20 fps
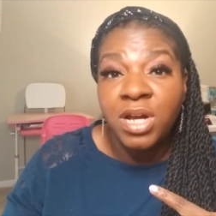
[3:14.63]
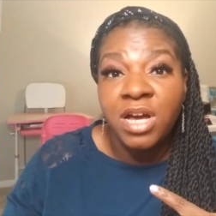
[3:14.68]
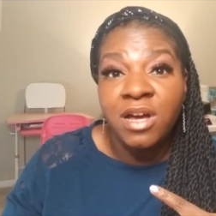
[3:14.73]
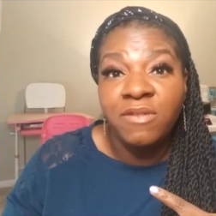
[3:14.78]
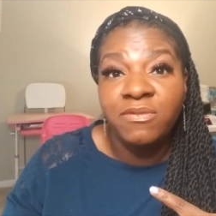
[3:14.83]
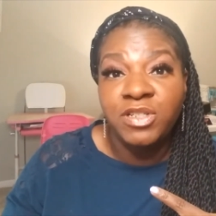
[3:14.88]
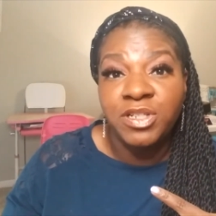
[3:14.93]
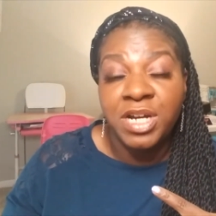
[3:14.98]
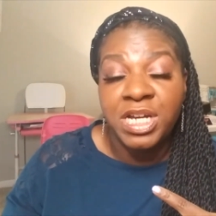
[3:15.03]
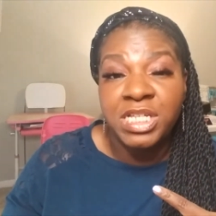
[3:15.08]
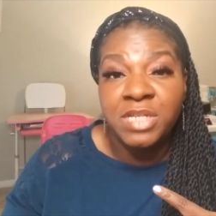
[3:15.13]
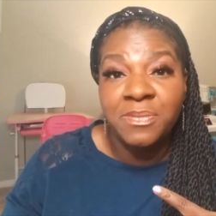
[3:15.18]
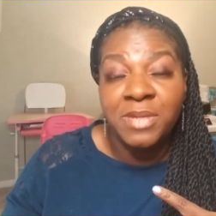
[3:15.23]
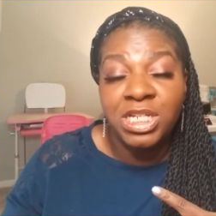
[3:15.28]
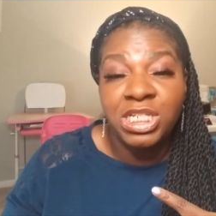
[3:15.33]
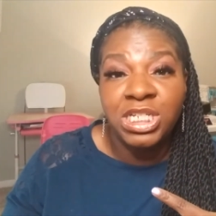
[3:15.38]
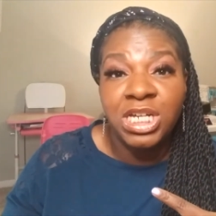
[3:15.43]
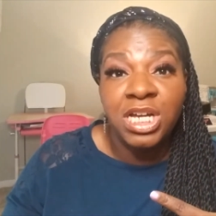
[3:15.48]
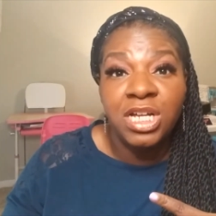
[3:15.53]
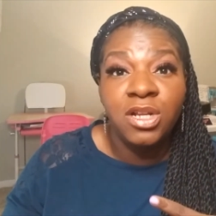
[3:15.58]
of
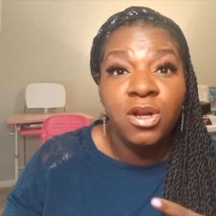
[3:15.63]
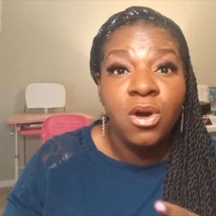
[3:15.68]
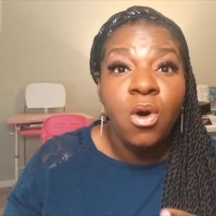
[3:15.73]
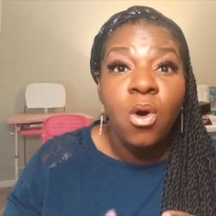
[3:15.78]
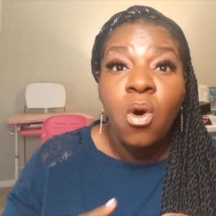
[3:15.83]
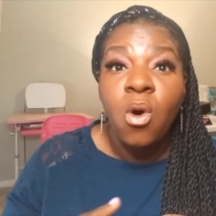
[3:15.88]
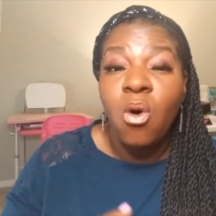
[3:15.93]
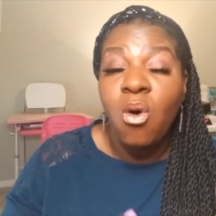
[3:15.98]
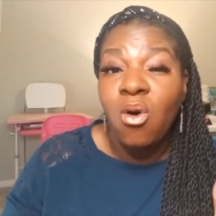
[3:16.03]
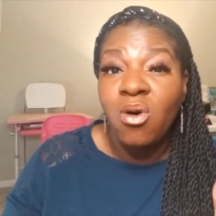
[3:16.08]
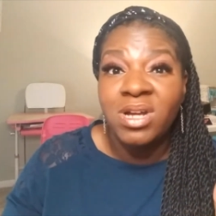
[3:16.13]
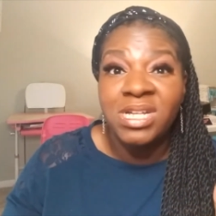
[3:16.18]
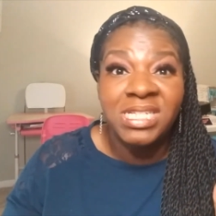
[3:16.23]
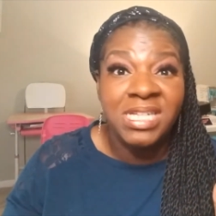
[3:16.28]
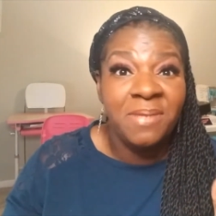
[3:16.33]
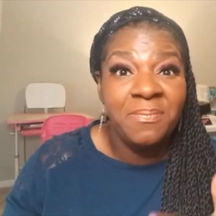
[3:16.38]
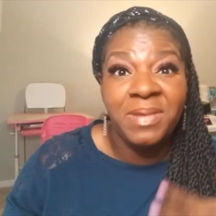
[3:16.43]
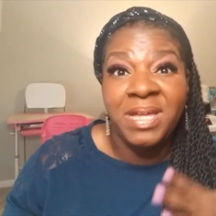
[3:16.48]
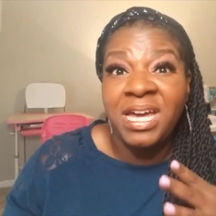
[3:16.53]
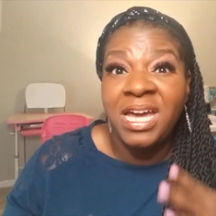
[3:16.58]
transmission, or
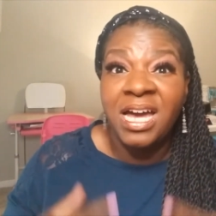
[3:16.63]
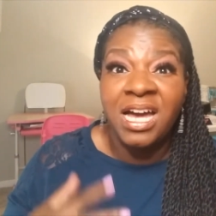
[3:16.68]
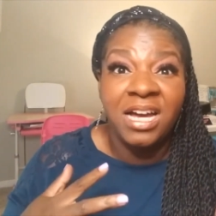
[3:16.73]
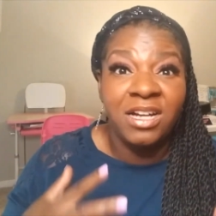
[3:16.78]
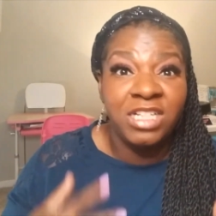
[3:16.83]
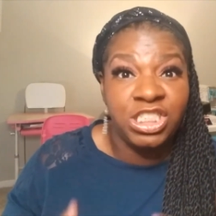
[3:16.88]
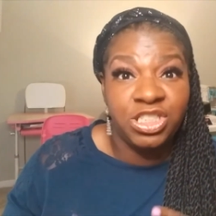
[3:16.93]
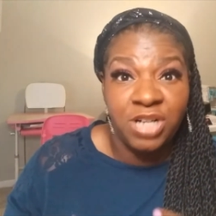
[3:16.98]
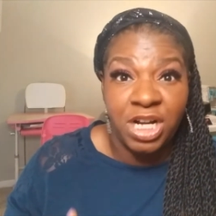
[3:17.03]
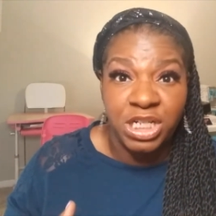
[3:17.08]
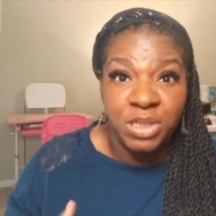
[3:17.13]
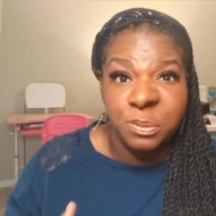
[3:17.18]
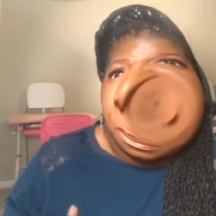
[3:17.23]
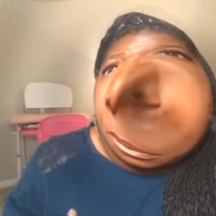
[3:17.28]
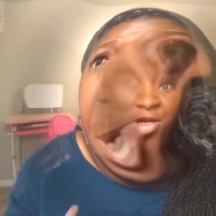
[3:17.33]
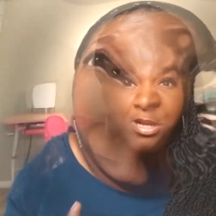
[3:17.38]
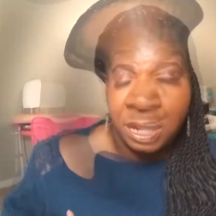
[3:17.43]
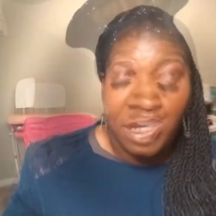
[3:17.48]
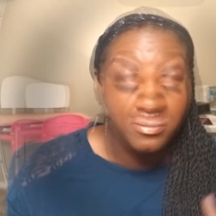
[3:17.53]
simply a stretch break.